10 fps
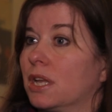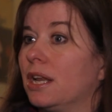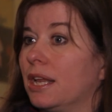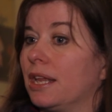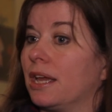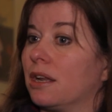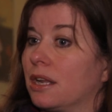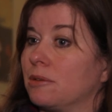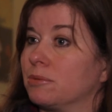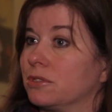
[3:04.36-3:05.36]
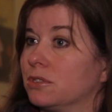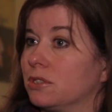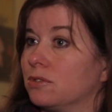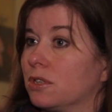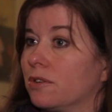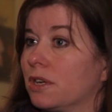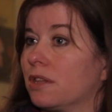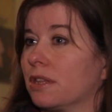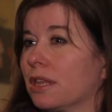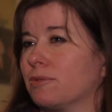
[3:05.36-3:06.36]
clearly unable to do so. And I
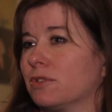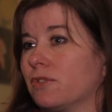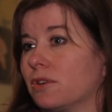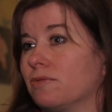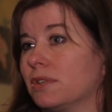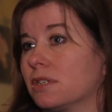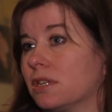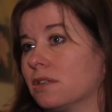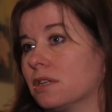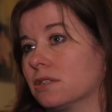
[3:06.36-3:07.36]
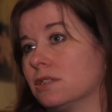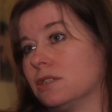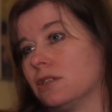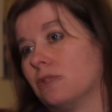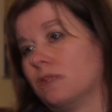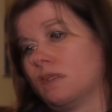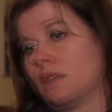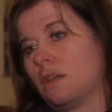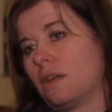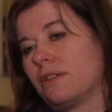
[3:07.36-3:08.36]
think that was a very risky thing to do.
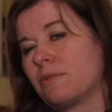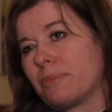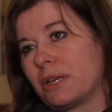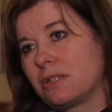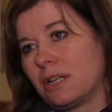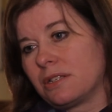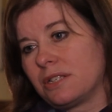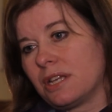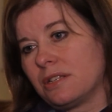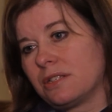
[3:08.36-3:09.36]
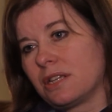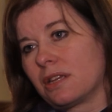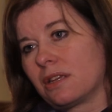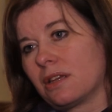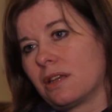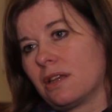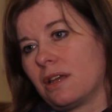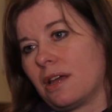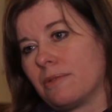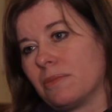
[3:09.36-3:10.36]
I think baseline testing
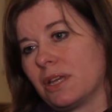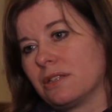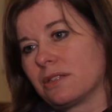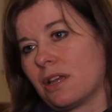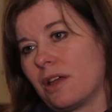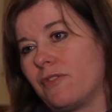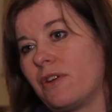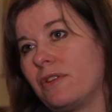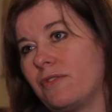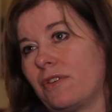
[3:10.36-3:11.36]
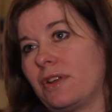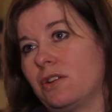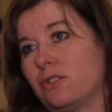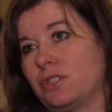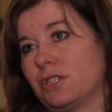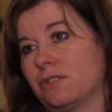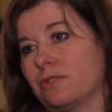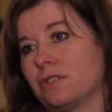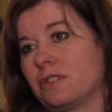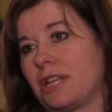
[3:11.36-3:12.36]
is a very, very
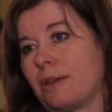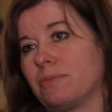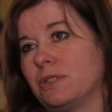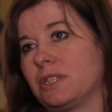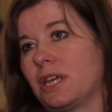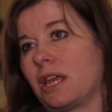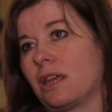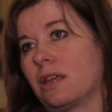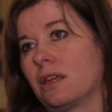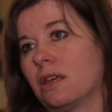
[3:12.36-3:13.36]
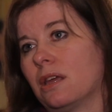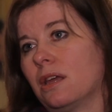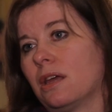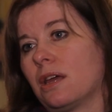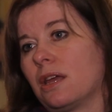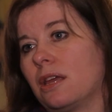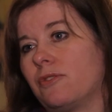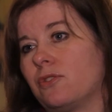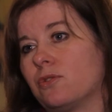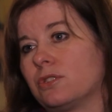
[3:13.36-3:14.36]
logical step to take.
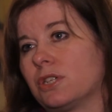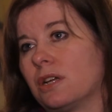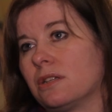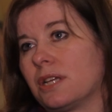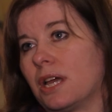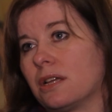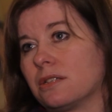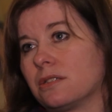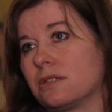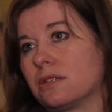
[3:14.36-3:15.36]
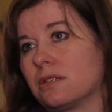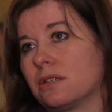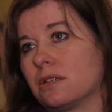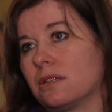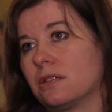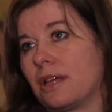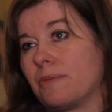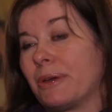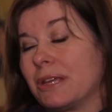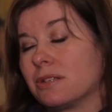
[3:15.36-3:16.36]
If your child has
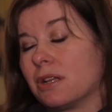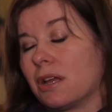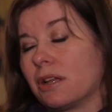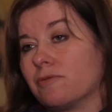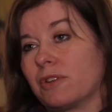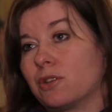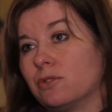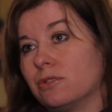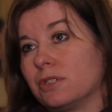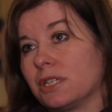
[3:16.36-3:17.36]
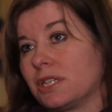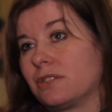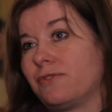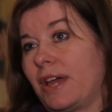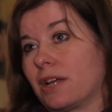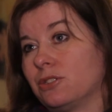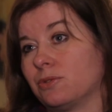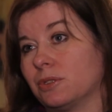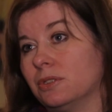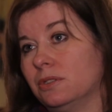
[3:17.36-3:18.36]
their baseline recorded, it's
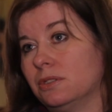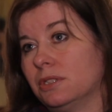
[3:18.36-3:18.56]
factual,